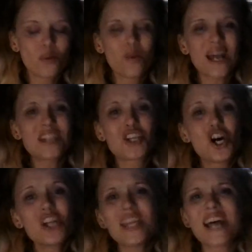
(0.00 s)
When I
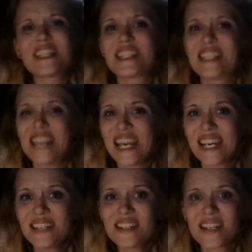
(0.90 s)
took that
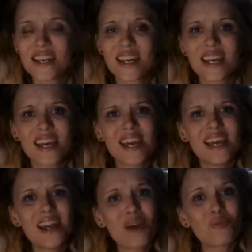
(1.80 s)
stand
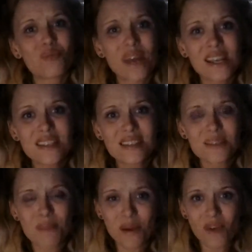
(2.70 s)
and I
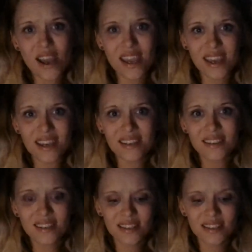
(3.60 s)
raised my right hand,